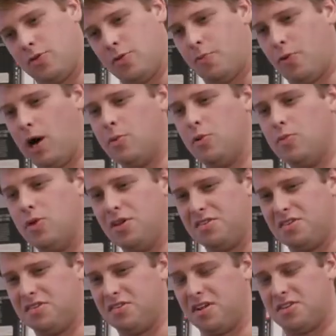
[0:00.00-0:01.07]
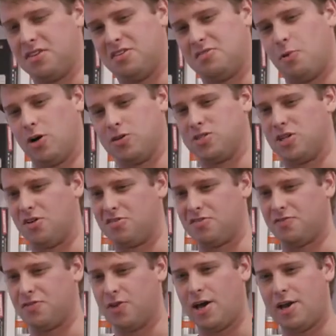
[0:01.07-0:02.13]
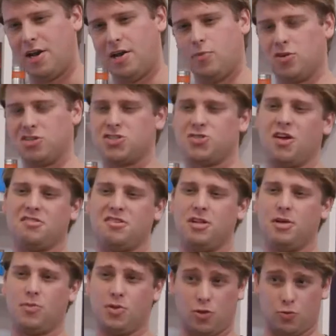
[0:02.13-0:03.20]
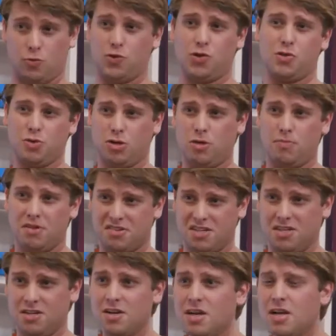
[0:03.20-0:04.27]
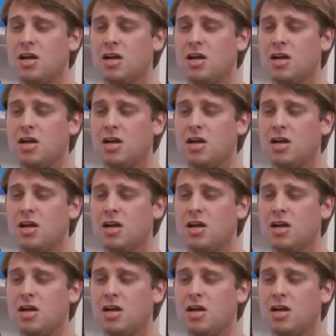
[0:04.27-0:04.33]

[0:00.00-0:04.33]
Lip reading: The problem is like these bartenders, if you add any more stress to them when they're really, really busy,